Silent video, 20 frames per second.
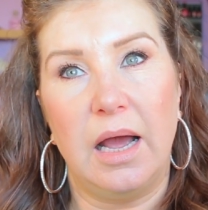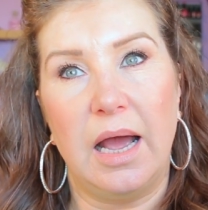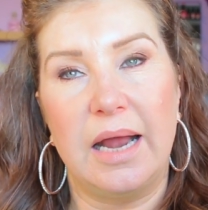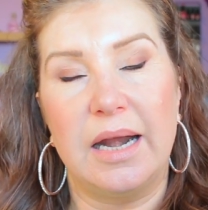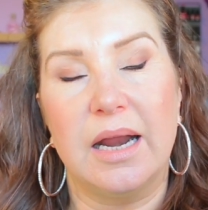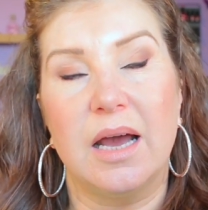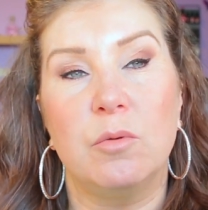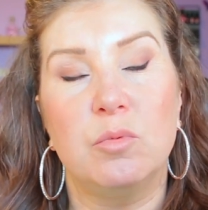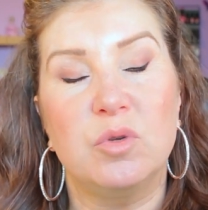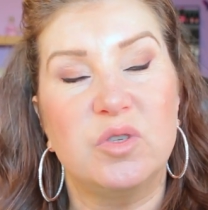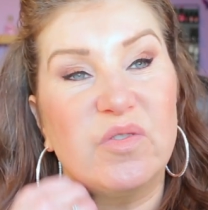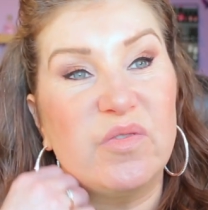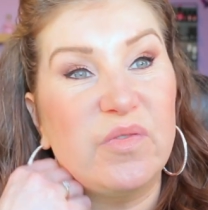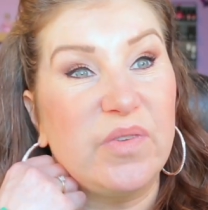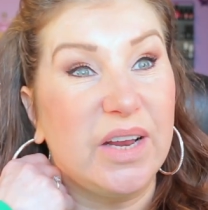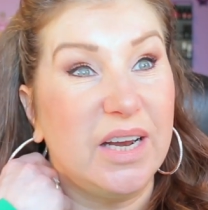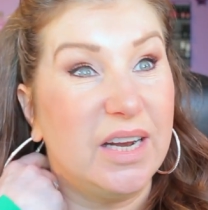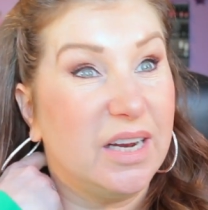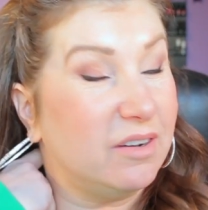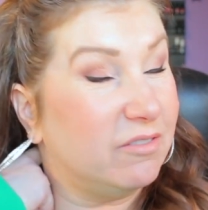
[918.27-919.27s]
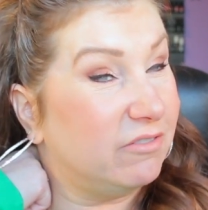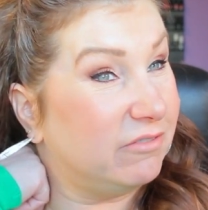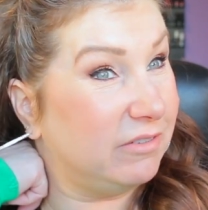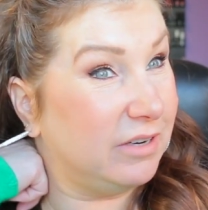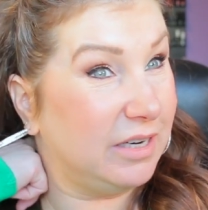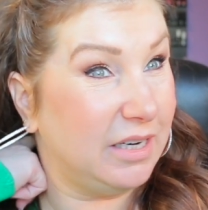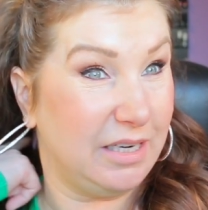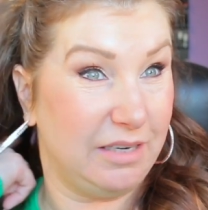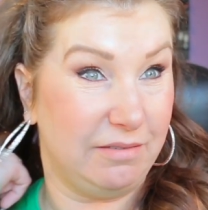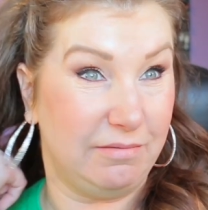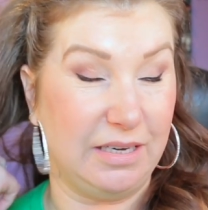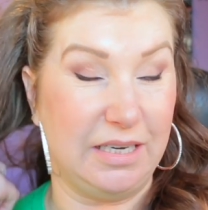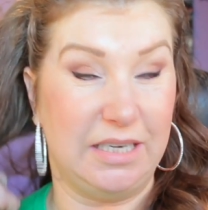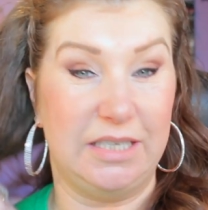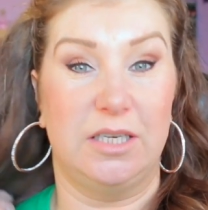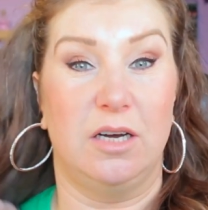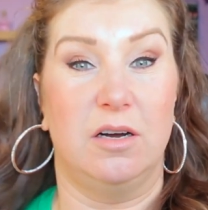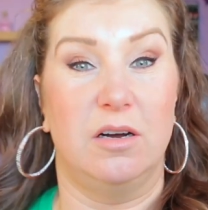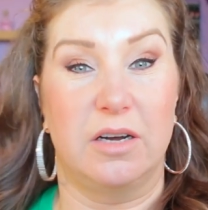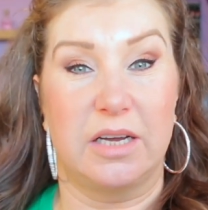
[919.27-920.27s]
and I was feeling really,
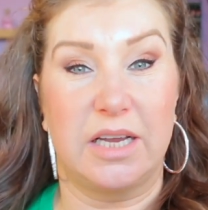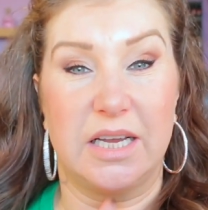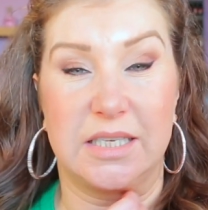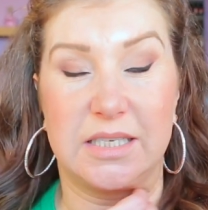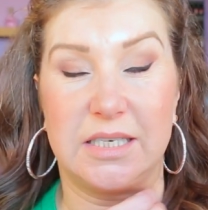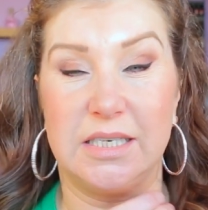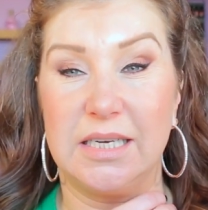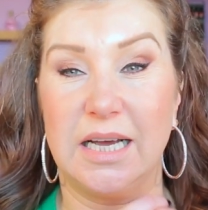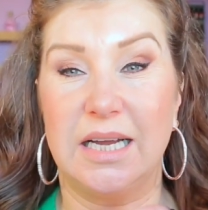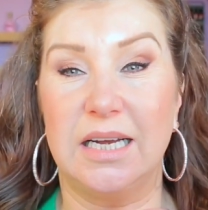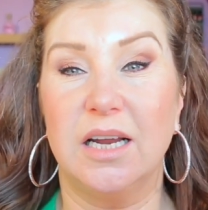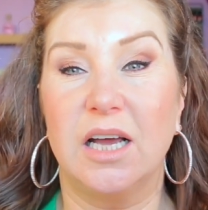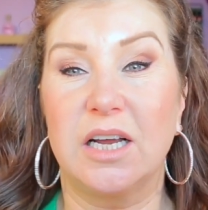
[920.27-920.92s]
really dark yesterday,